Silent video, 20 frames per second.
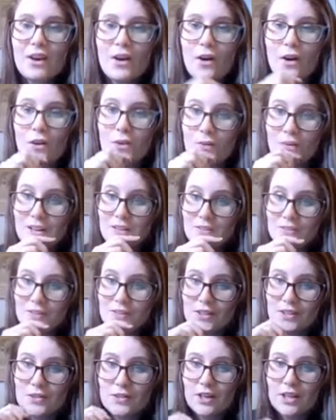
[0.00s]
All right,
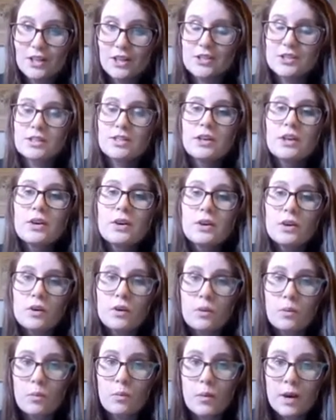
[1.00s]
first graders,
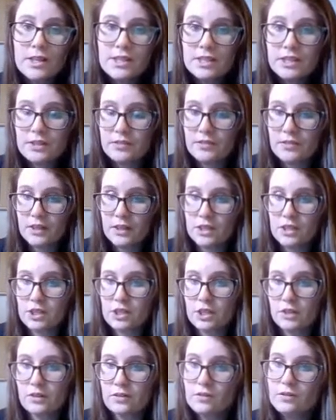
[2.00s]
once you've
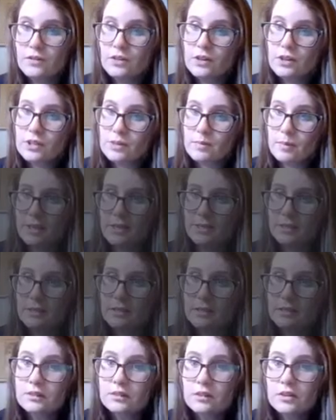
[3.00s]
finished the first
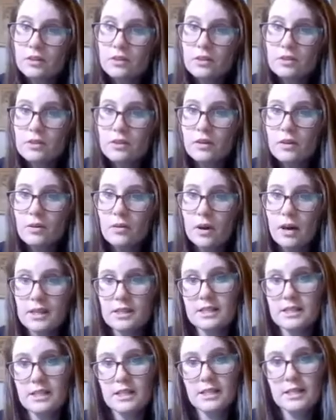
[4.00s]
puzzle, you can go on
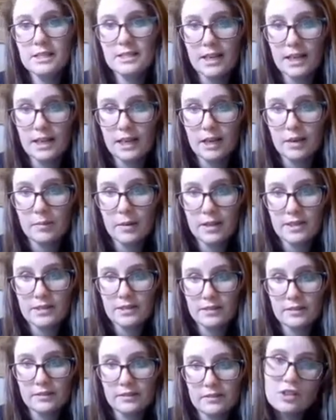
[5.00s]
to the second
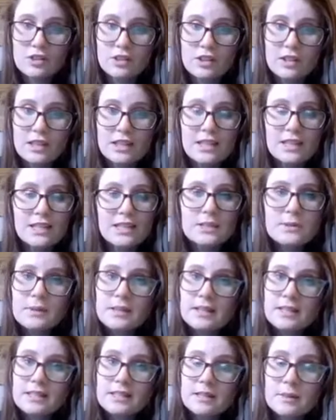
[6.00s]
puzzle. This
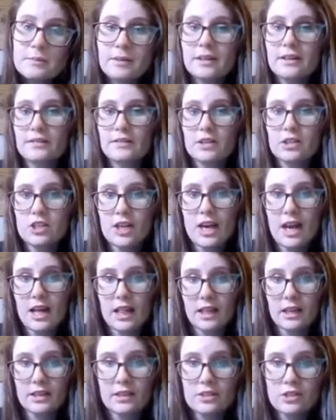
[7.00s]
one is a bit of a
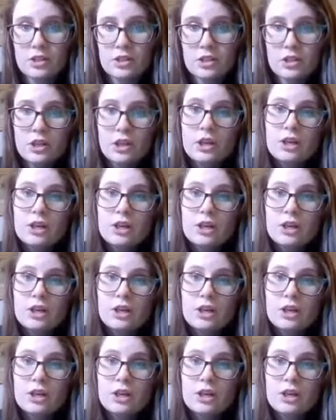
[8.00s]
challenge.